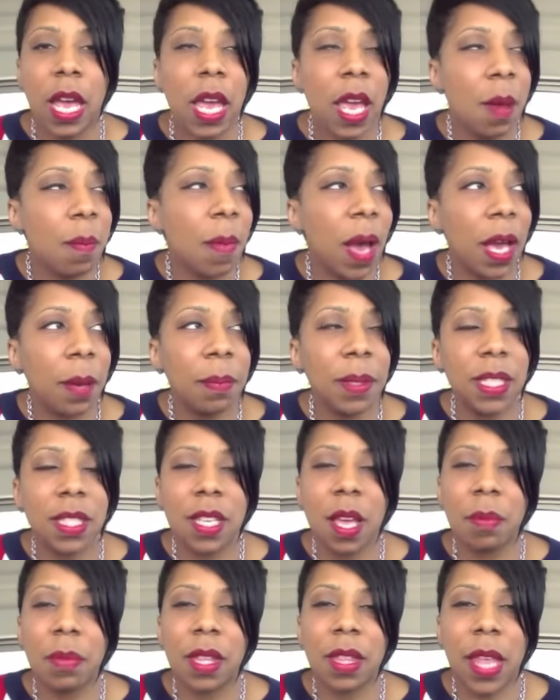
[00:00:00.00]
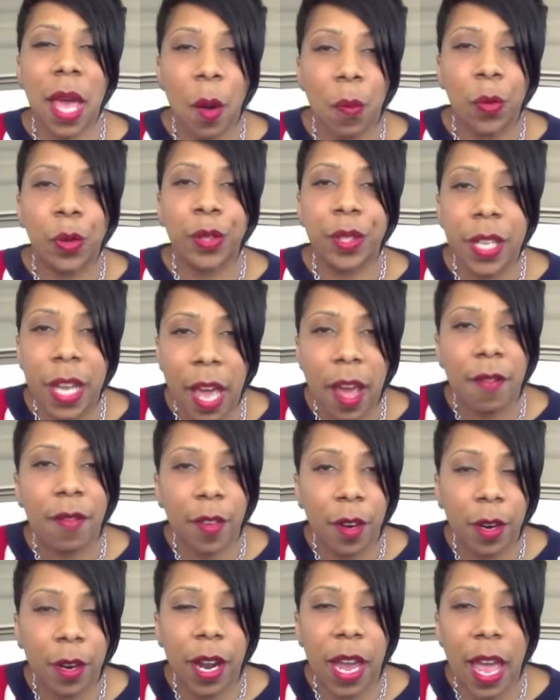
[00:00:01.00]
it might be something that will
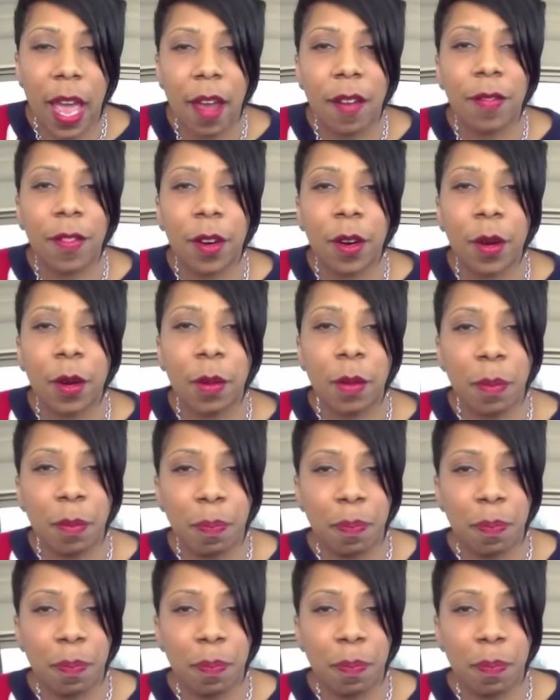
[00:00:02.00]
never, ever,